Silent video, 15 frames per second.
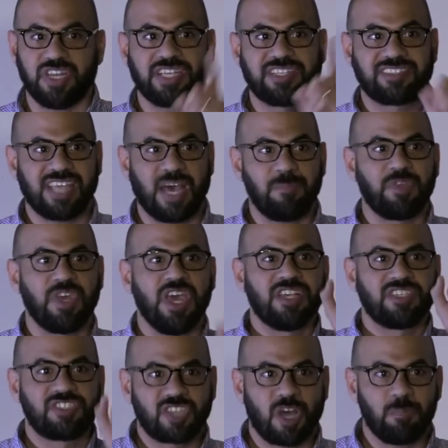except
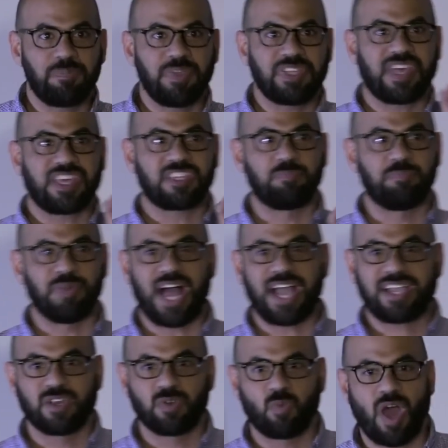something that is
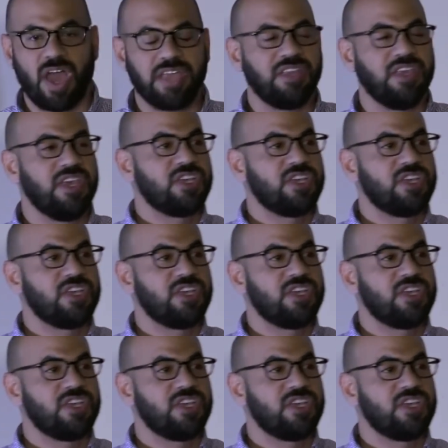black and white,